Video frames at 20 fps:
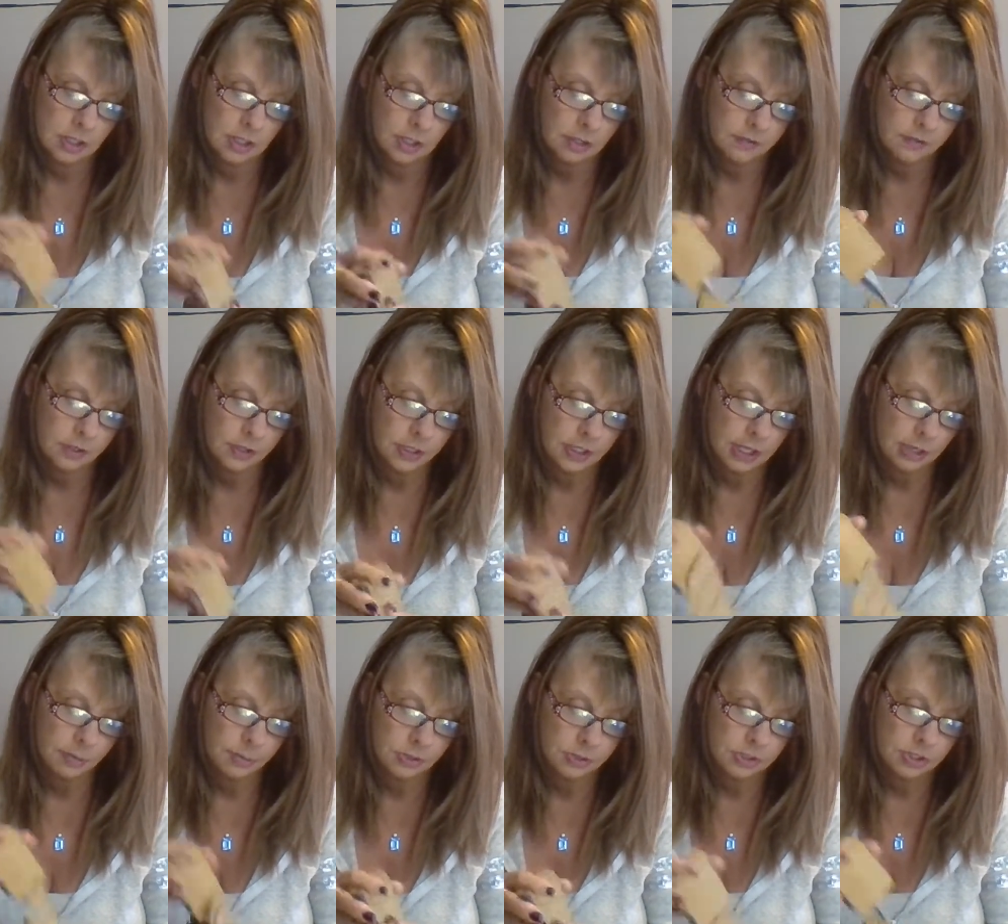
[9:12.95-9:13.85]
For the
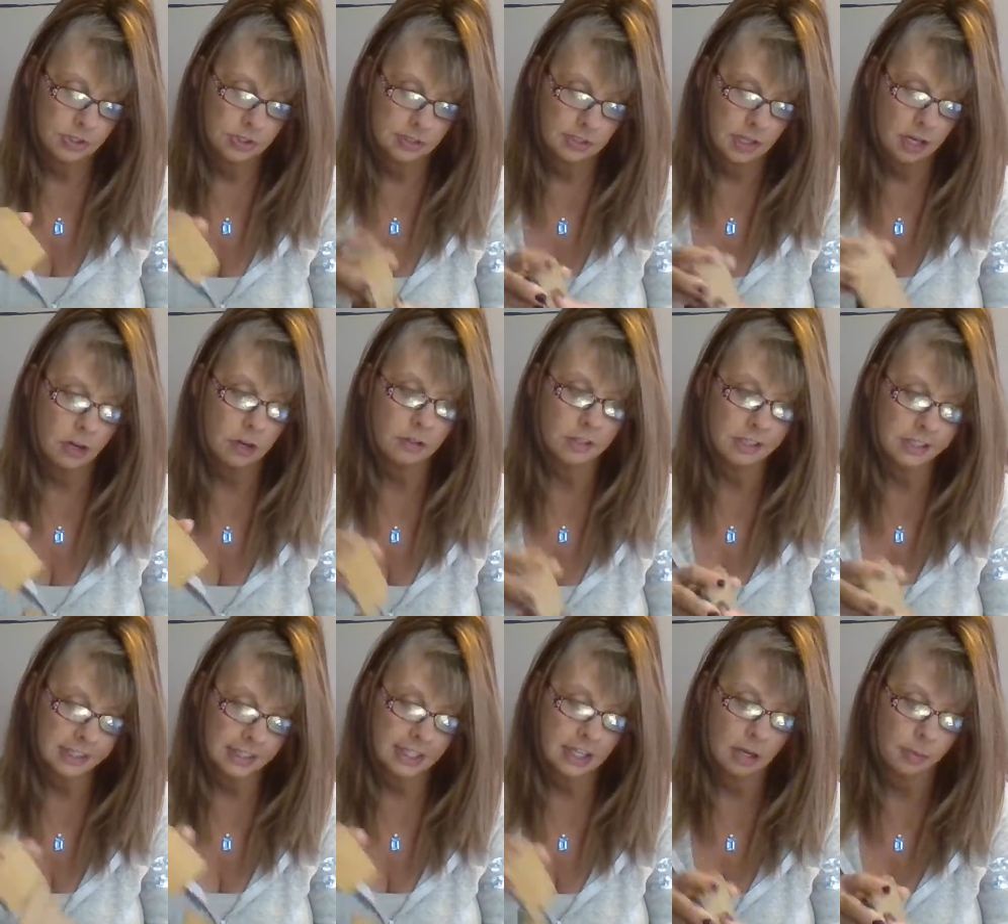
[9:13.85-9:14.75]

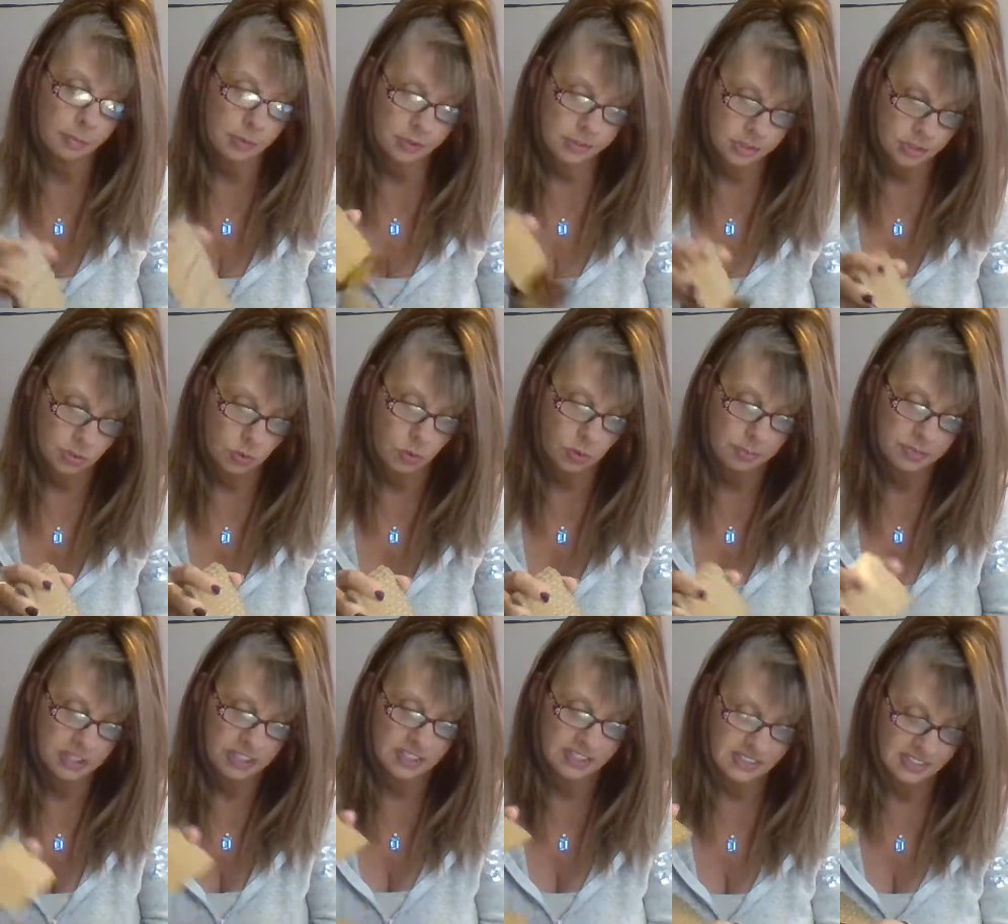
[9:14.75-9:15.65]
currently coupled
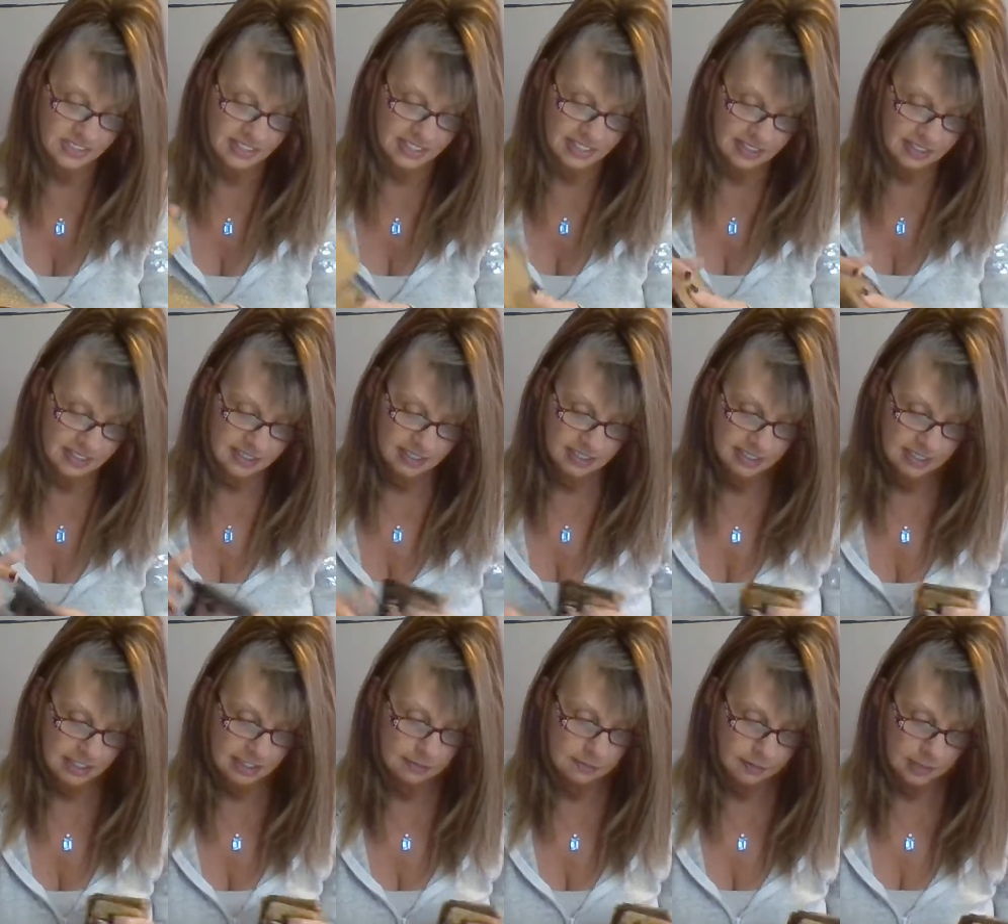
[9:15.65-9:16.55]
Scorpios.
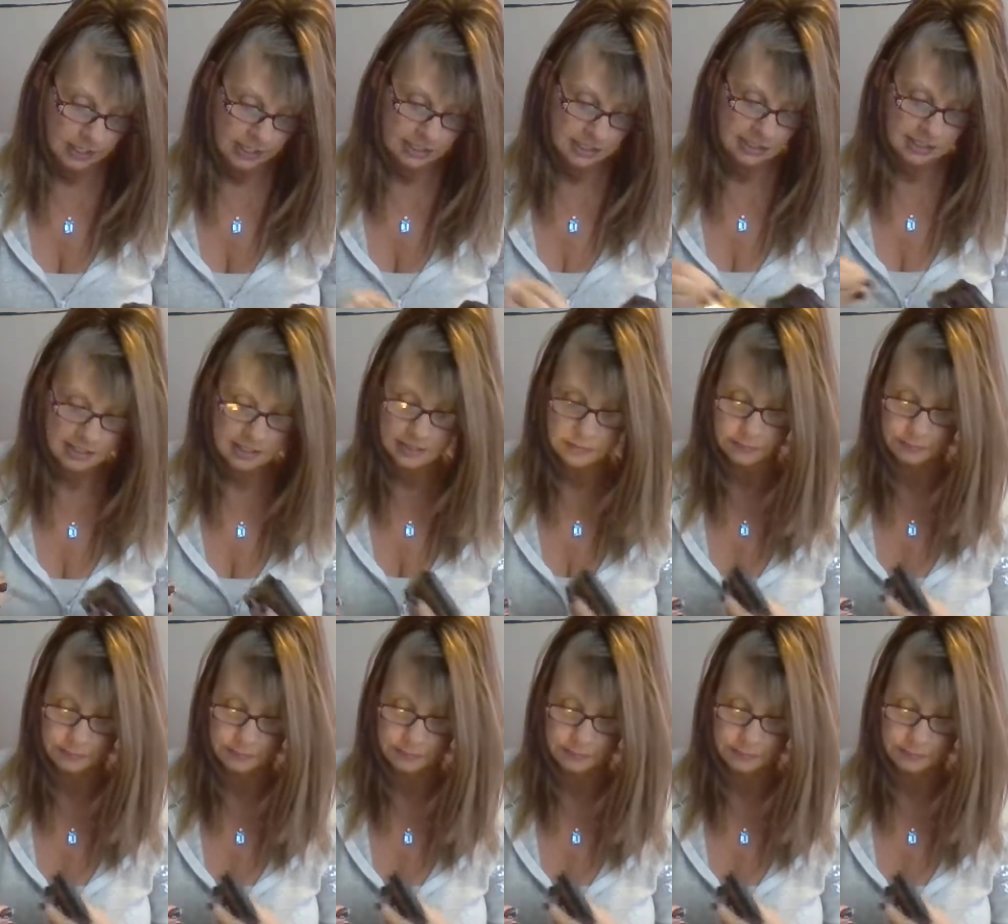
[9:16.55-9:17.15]
Advice.